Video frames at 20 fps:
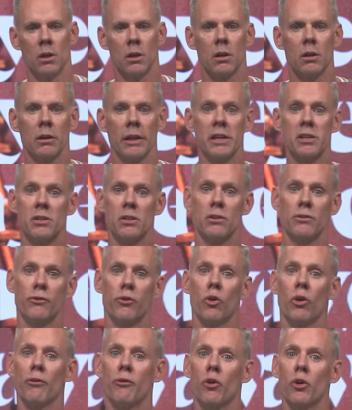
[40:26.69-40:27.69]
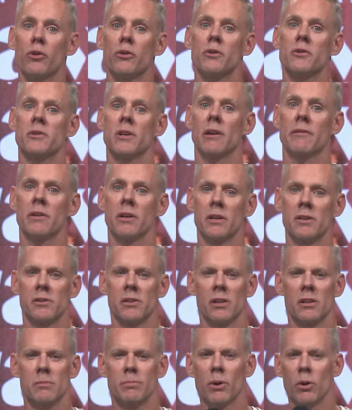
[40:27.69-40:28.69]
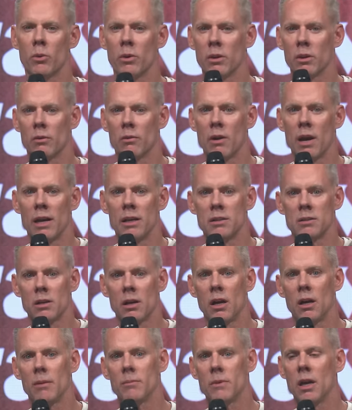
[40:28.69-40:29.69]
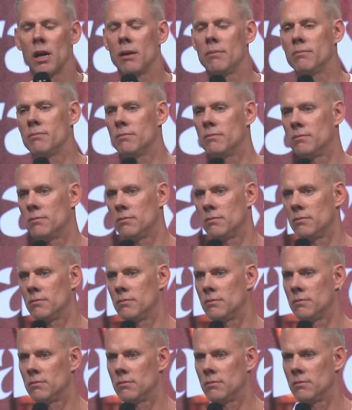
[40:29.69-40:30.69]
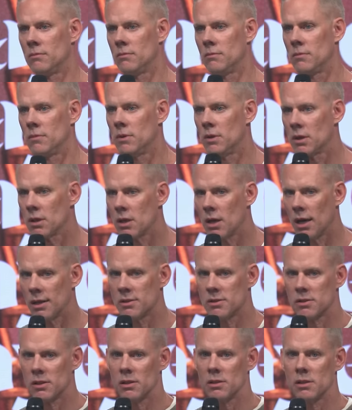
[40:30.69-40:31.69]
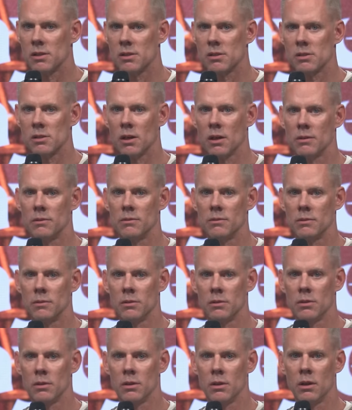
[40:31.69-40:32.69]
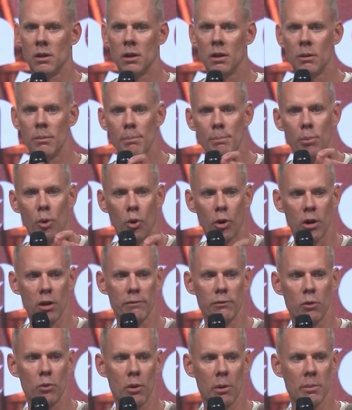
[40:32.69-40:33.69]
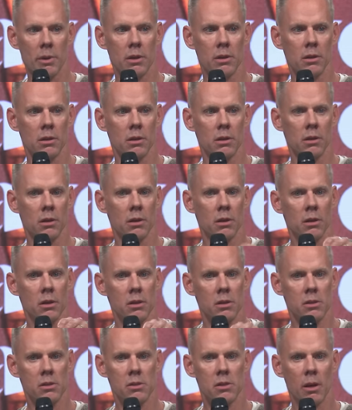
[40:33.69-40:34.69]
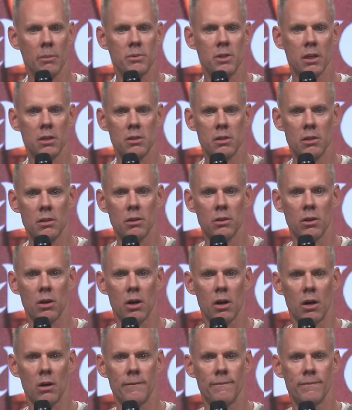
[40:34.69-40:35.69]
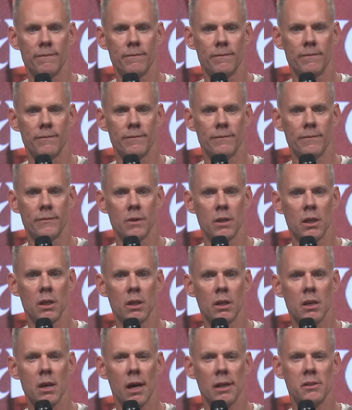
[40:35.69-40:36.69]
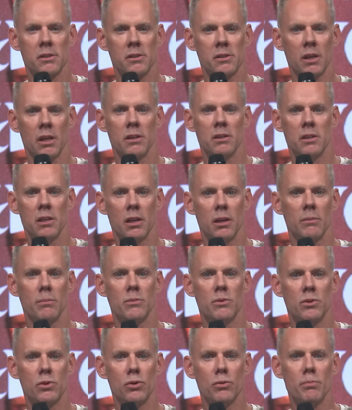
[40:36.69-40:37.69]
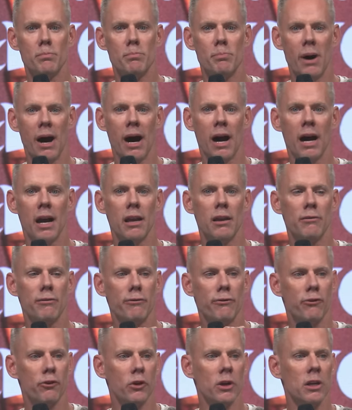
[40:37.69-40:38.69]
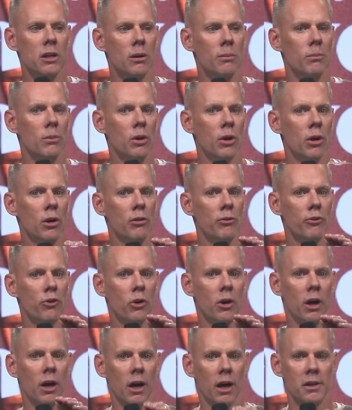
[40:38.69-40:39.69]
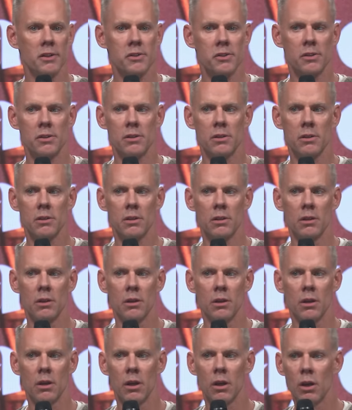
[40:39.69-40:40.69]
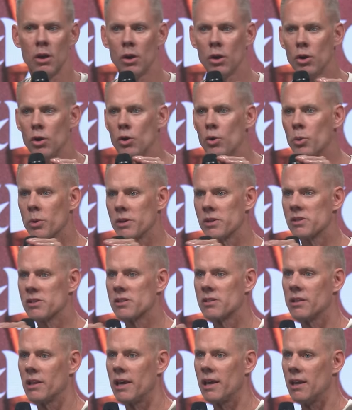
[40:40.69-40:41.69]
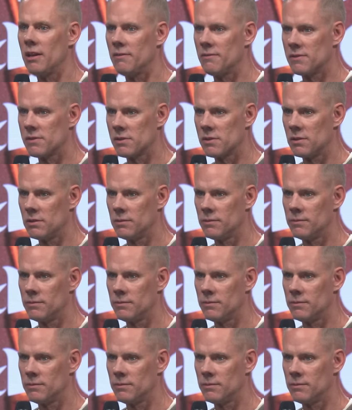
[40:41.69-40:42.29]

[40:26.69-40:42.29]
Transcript: Galatians 4 4 through 7, it says, But when the right time came, God sent his son, born of a woman, subject to the law. God sent him to buy freedom for us who were slaves.